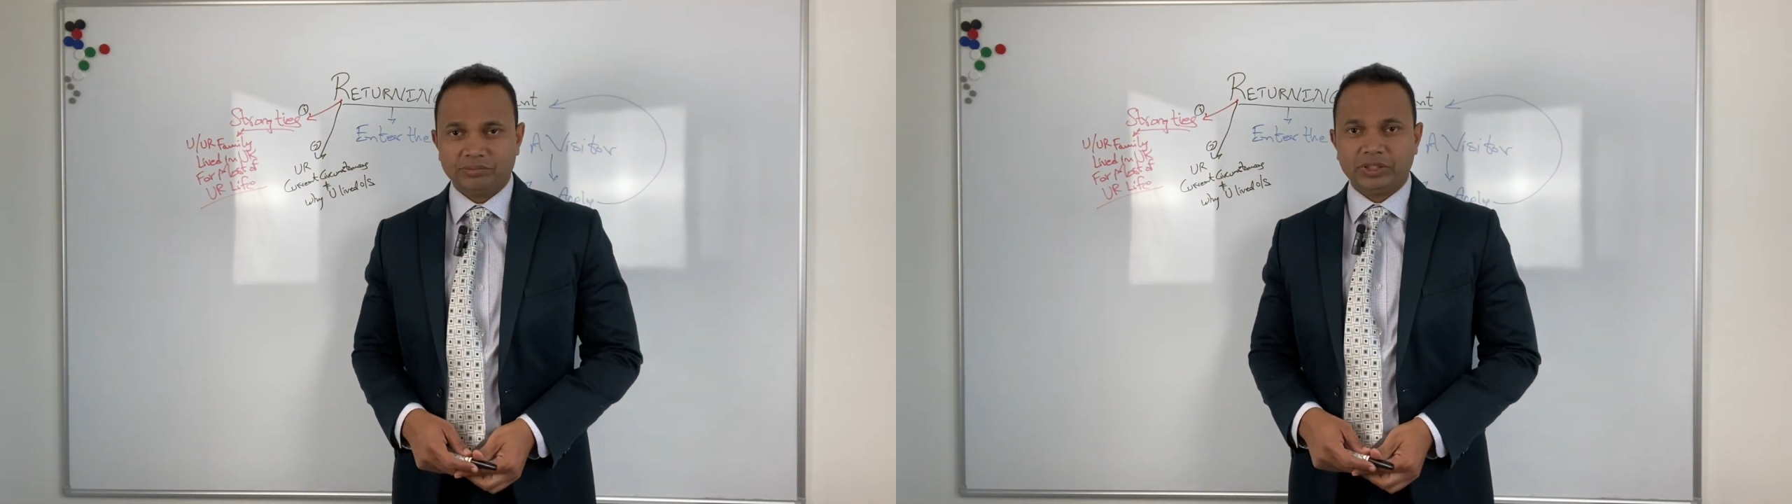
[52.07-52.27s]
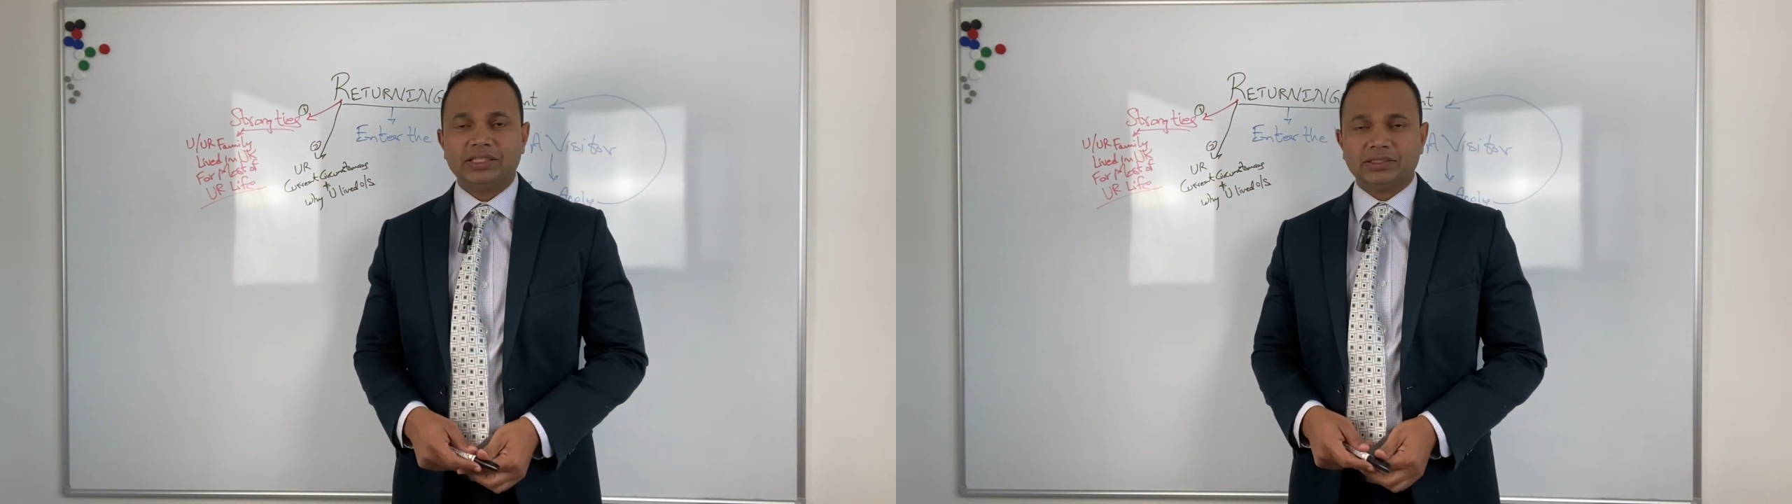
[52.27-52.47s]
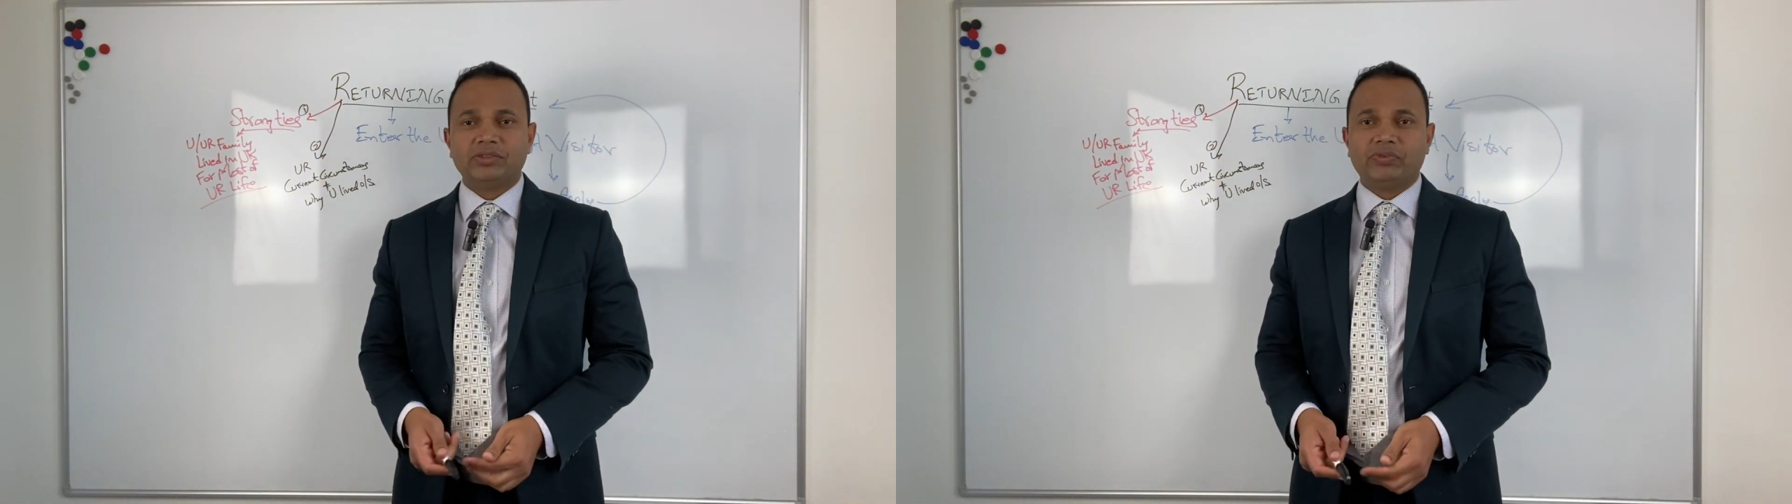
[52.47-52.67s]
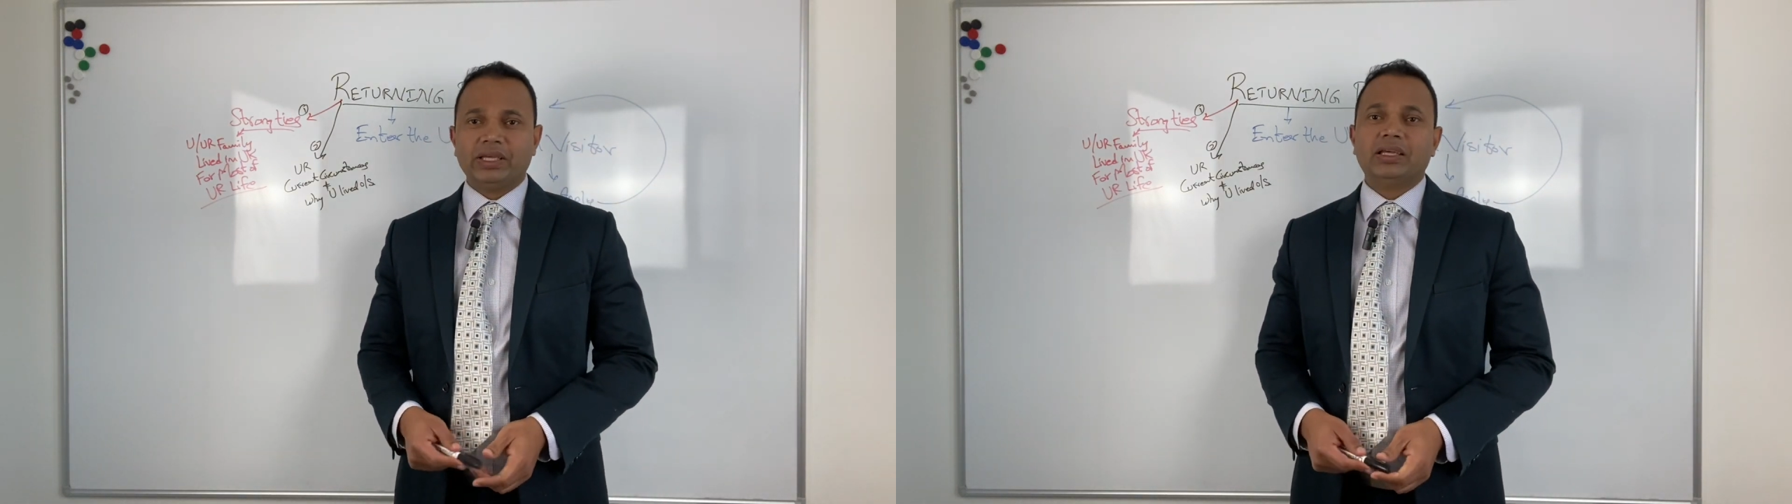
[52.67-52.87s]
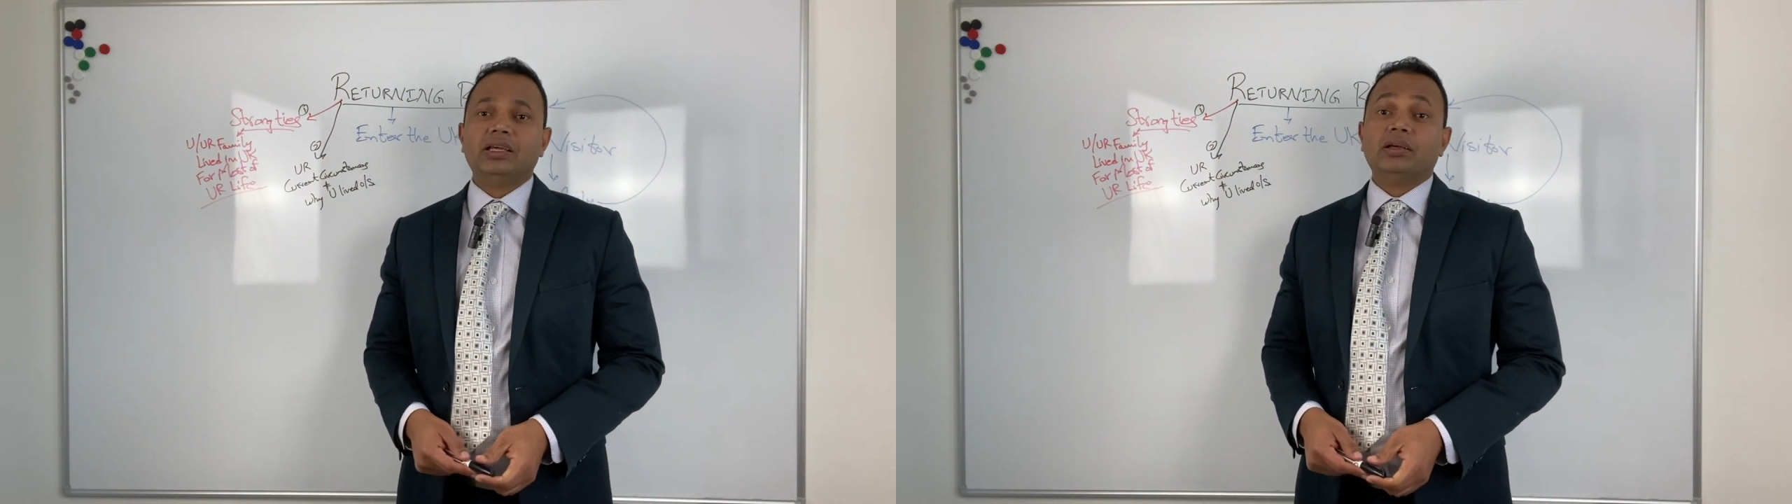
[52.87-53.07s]
That is the
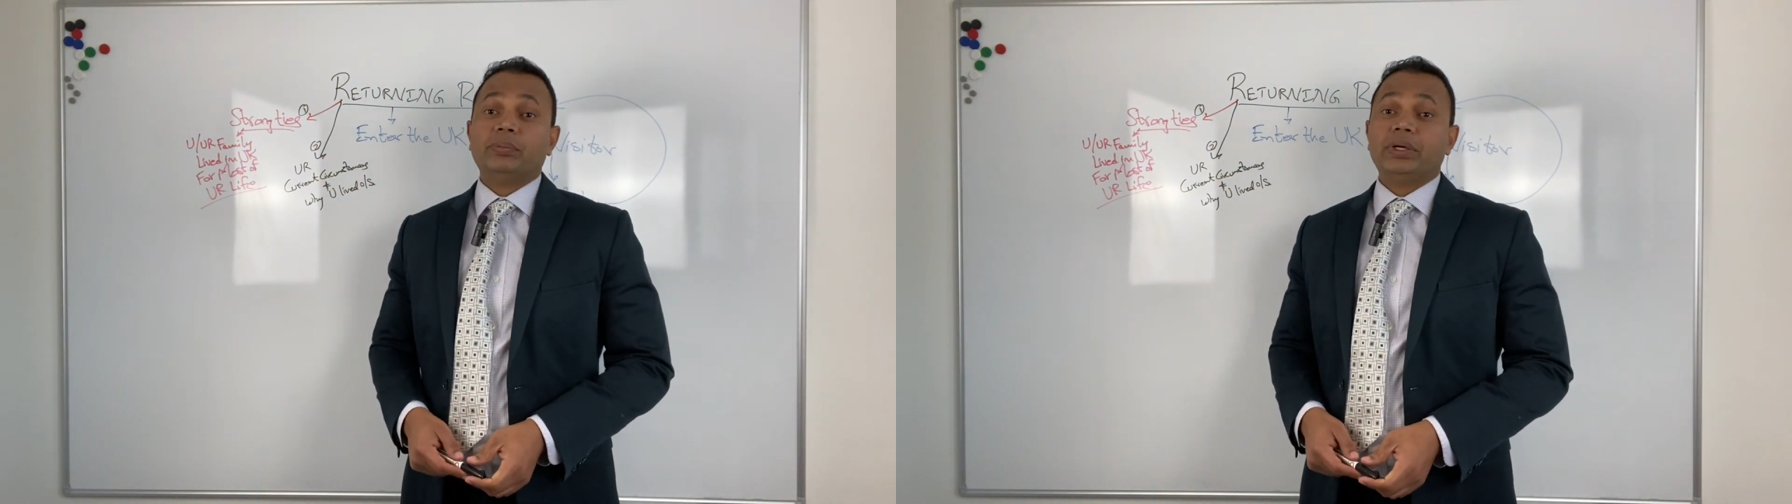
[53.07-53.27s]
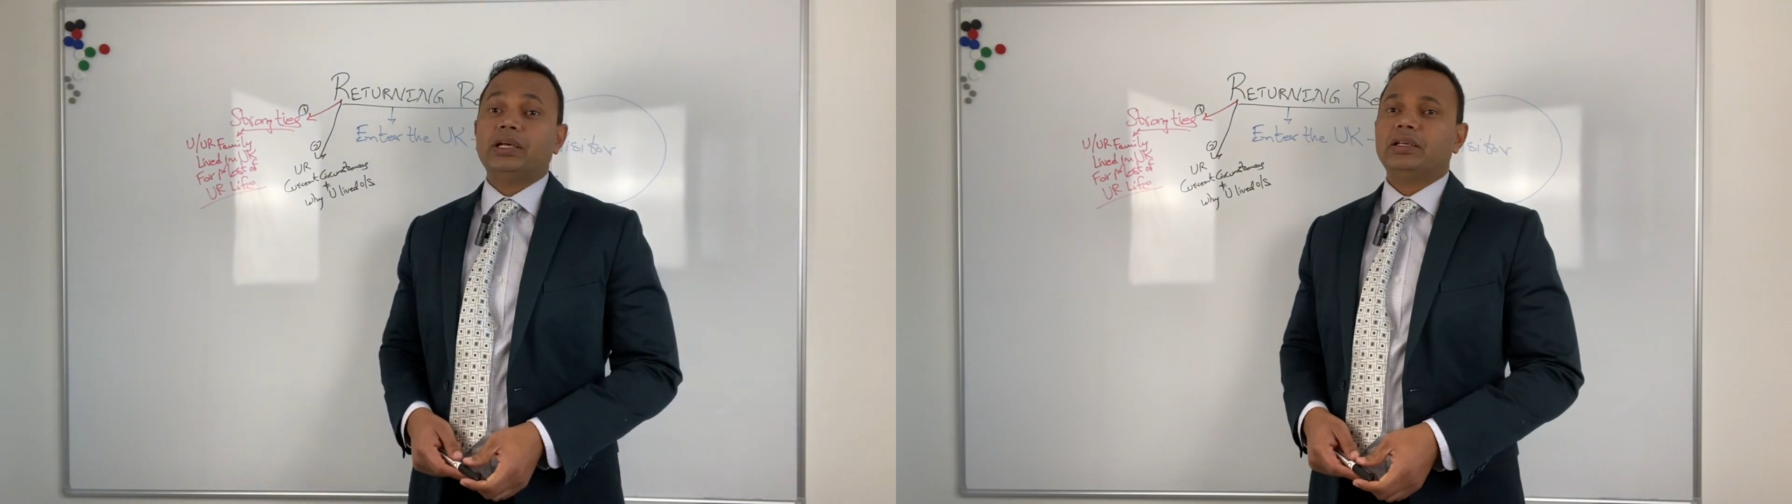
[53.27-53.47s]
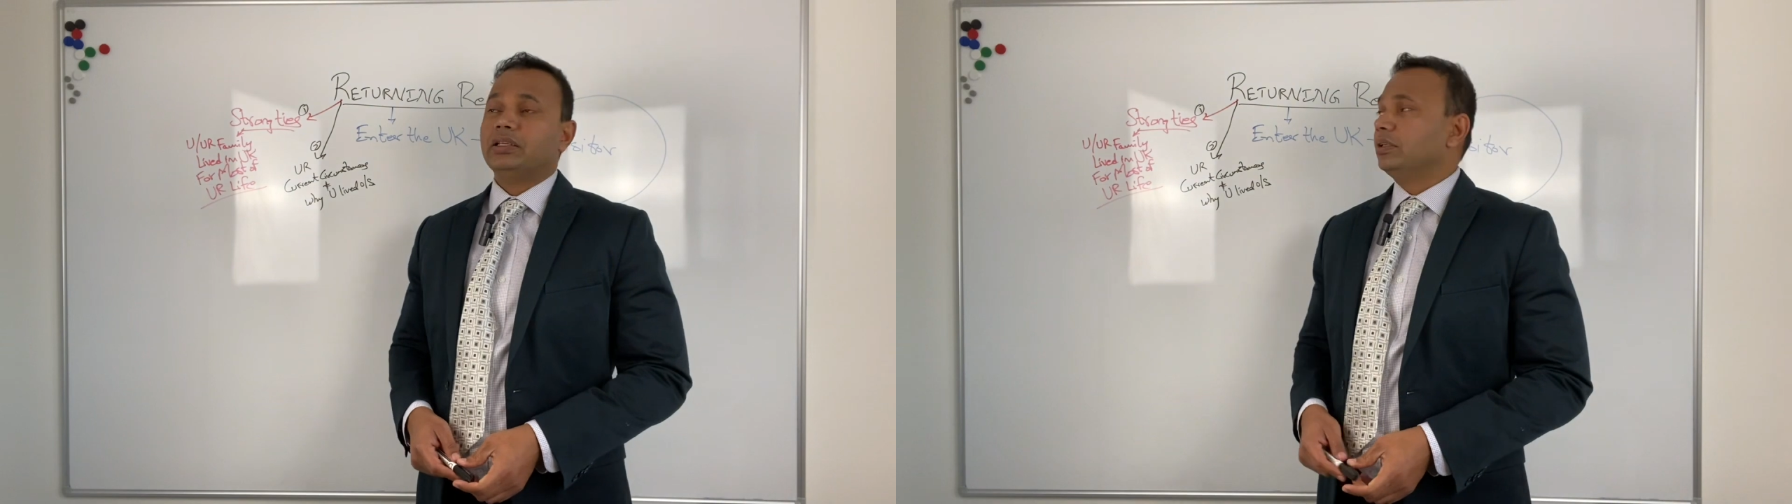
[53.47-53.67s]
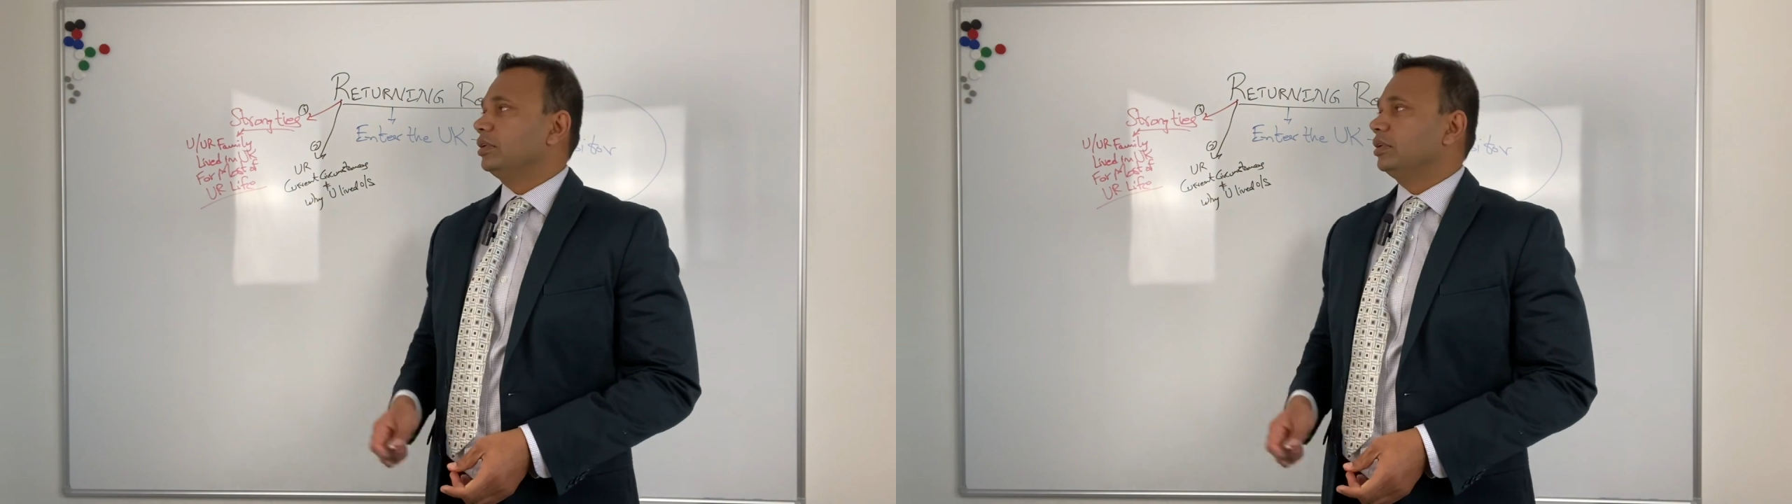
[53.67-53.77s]
way. But